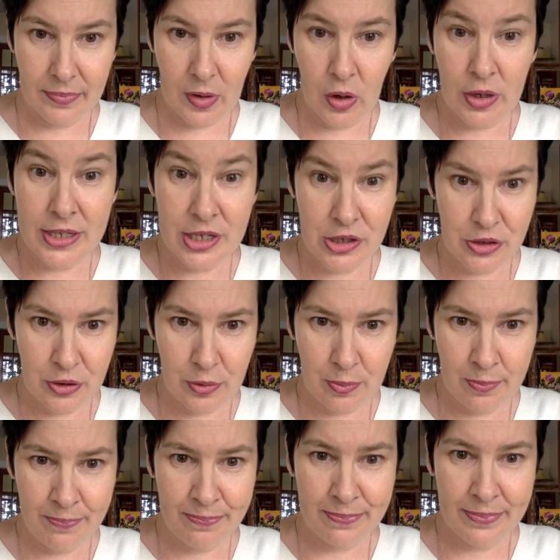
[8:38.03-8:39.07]
on
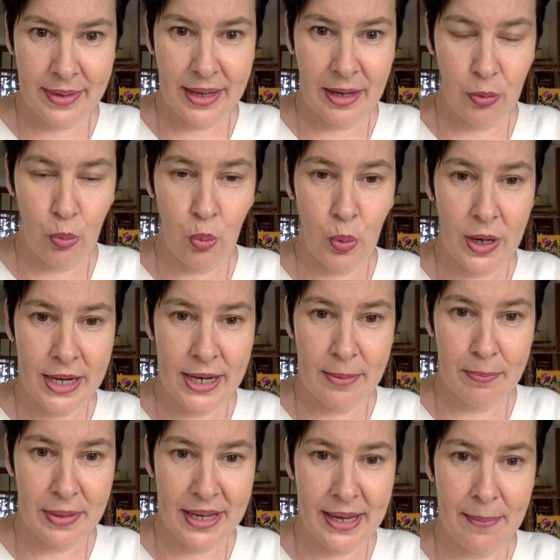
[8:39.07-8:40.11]
Zoom at 1
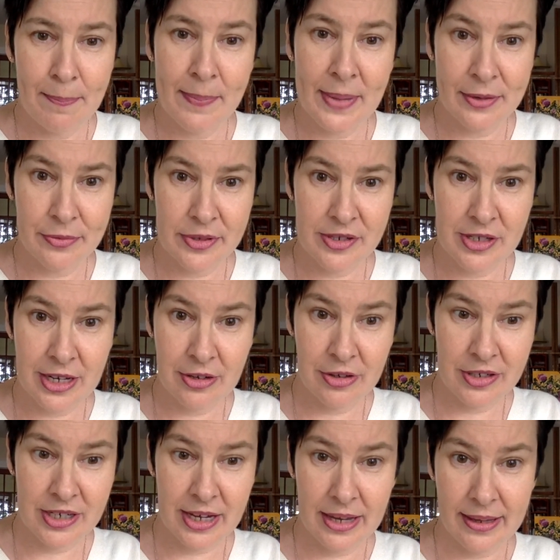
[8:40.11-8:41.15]
p.m. Mountain
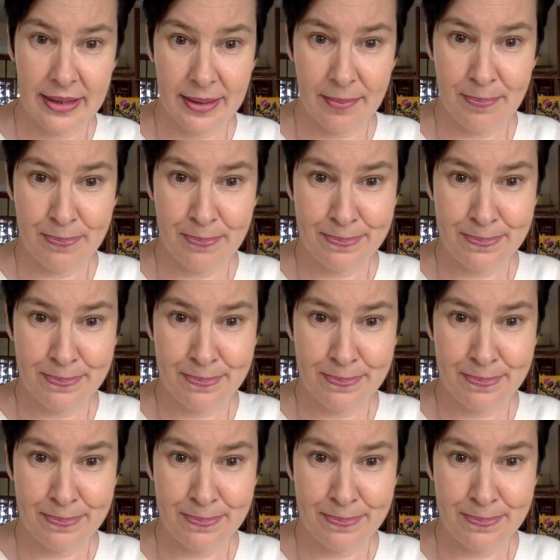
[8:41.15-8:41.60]
Standard Time.